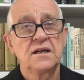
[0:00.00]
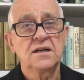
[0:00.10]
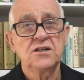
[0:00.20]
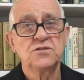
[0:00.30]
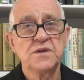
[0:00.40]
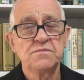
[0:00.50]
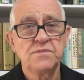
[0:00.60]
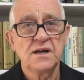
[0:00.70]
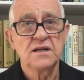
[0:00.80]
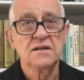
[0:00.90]
And I
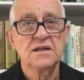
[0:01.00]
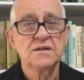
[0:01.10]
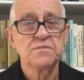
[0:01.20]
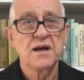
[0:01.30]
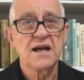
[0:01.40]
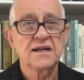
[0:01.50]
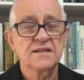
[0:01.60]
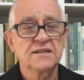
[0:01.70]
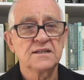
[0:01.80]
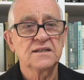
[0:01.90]
remember back
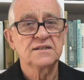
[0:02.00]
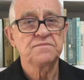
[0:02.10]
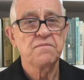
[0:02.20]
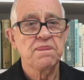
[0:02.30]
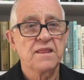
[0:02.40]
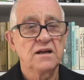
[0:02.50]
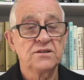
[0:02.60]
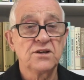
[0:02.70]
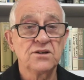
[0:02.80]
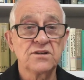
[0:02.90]
uh,
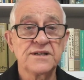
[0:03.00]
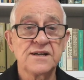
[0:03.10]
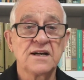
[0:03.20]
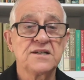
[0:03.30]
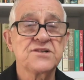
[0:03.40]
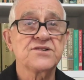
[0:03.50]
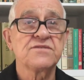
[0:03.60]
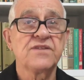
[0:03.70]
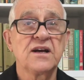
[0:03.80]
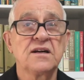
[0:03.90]
in the early days
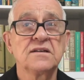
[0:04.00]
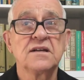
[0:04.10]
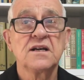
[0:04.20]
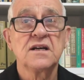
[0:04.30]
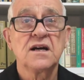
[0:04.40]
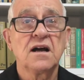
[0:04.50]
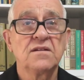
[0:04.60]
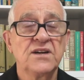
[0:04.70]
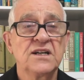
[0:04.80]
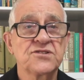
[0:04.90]
of our
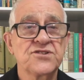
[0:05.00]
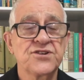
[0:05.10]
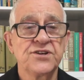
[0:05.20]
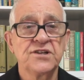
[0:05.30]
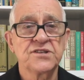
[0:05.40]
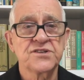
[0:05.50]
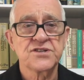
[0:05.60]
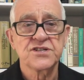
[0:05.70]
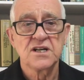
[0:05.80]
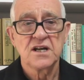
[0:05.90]
of our
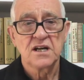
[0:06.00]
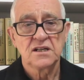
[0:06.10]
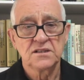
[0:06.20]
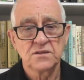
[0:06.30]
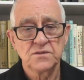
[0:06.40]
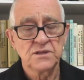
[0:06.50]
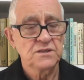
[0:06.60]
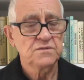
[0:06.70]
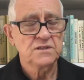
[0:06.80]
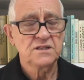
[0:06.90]
church,
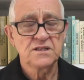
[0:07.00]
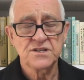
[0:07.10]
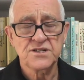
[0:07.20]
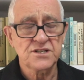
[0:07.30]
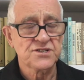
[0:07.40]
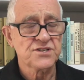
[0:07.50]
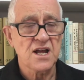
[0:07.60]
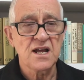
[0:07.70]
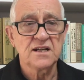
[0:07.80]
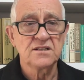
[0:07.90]
we would just
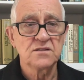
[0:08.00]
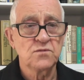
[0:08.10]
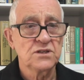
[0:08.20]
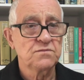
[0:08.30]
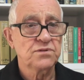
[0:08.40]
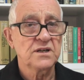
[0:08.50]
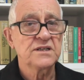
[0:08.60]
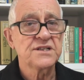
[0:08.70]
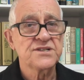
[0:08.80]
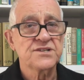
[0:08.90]
stand and we'd
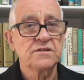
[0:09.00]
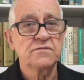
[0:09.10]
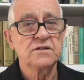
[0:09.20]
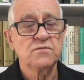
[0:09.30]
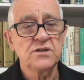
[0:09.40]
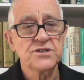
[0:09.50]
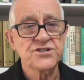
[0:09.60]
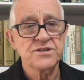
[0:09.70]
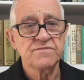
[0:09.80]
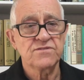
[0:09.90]
praise and we'd
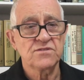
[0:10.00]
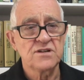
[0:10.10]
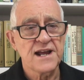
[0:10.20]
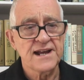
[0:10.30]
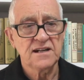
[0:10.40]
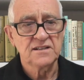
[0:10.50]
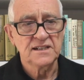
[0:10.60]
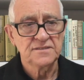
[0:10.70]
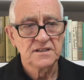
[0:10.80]
worship for an hour